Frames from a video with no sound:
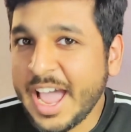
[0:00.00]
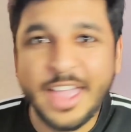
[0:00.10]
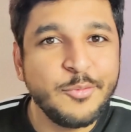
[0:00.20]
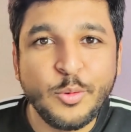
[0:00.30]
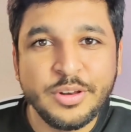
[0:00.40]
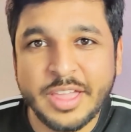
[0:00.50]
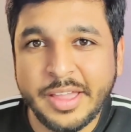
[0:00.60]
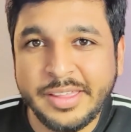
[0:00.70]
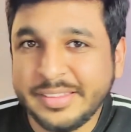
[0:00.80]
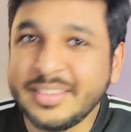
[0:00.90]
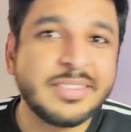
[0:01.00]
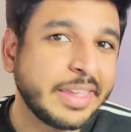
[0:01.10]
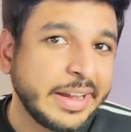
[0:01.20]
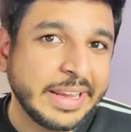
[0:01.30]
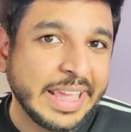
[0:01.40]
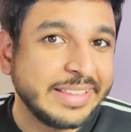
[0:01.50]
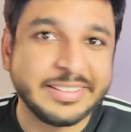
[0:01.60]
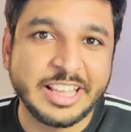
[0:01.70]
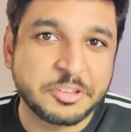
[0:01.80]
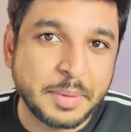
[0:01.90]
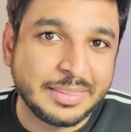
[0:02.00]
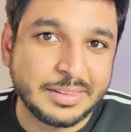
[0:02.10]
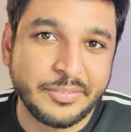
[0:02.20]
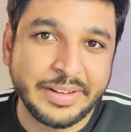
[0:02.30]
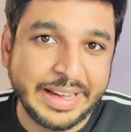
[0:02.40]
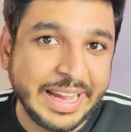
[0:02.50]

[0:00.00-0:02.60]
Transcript: I won't lie, this kit isn't expensive.